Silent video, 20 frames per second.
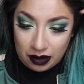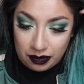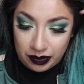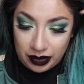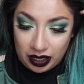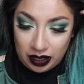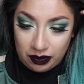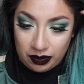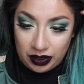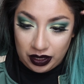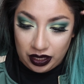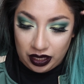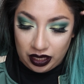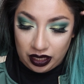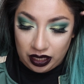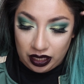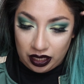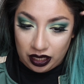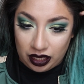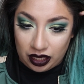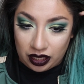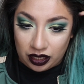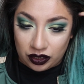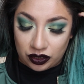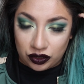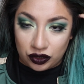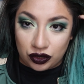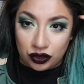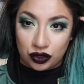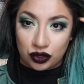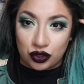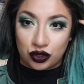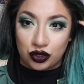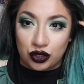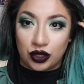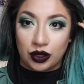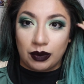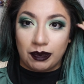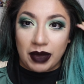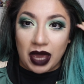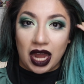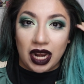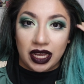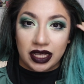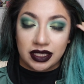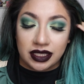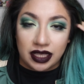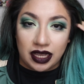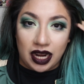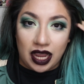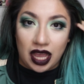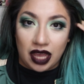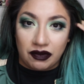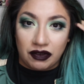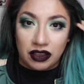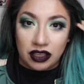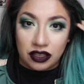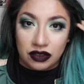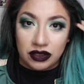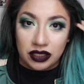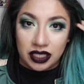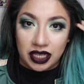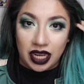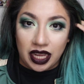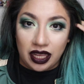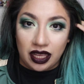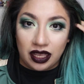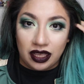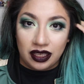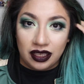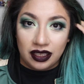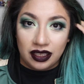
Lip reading: maybe 2 palettes that I haven't used yet.